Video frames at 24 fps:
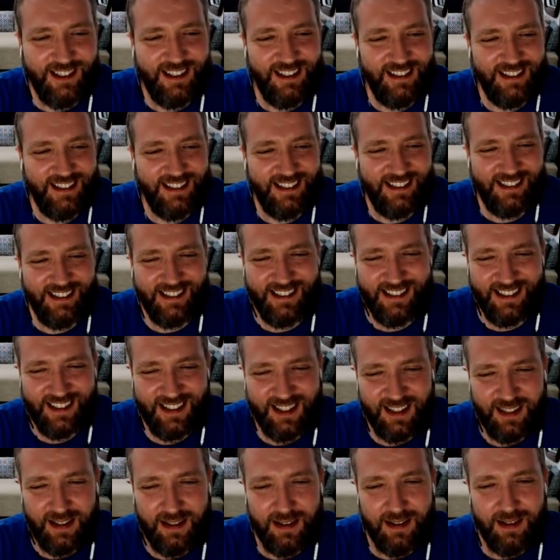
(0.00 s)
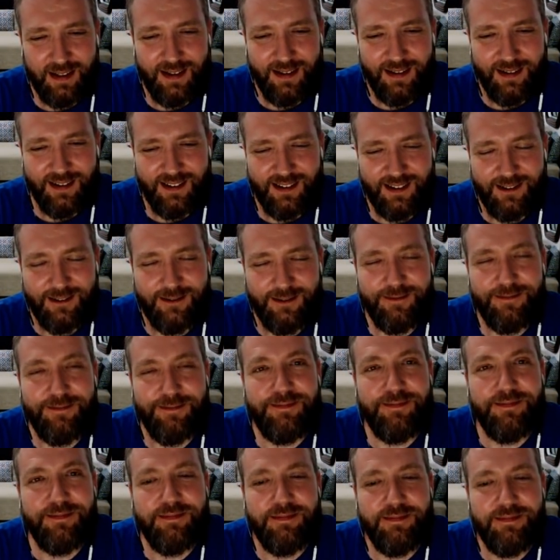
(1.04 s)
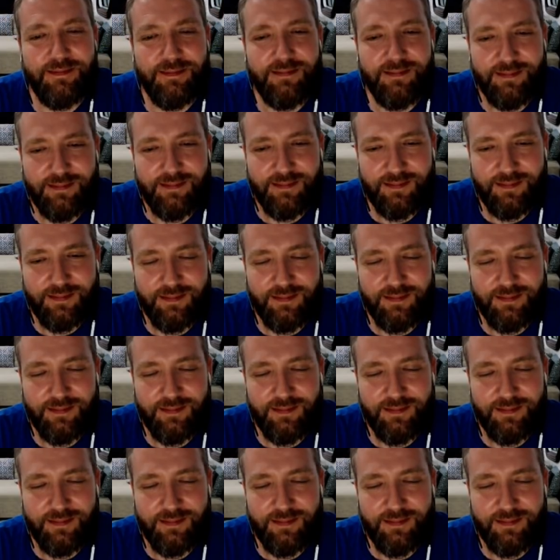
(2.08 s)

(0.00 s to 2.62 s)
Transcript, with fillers: It does. And, and, you know what? Even Nick Spencer's